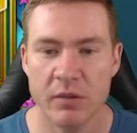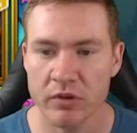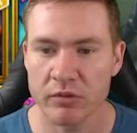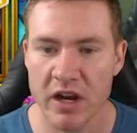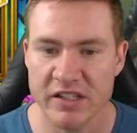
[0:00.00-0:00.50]
with
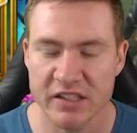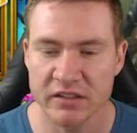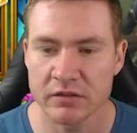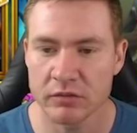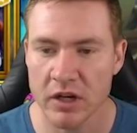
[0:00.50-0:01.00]
Rhazin.
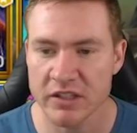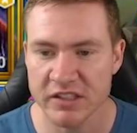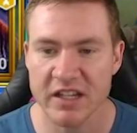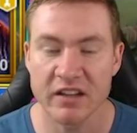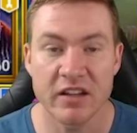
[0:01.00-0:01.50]
Rhazin's
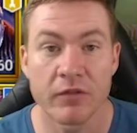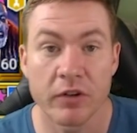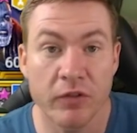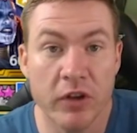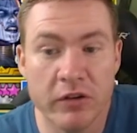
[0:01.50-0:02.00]
kind of tougher to
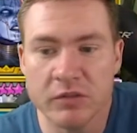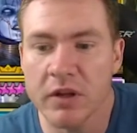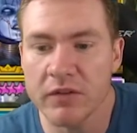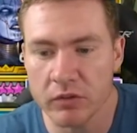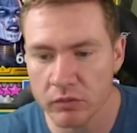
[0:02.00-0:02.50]
fuse, but
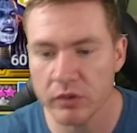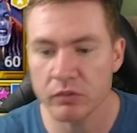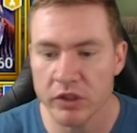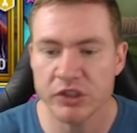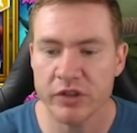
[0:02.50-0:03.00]
if you
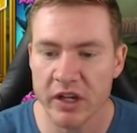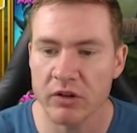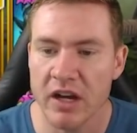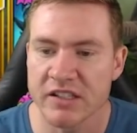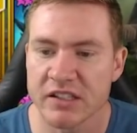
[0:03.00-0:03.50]
once you get
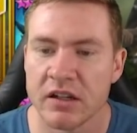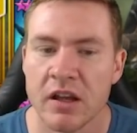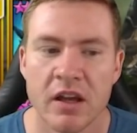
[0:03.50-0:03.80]
Rhazin,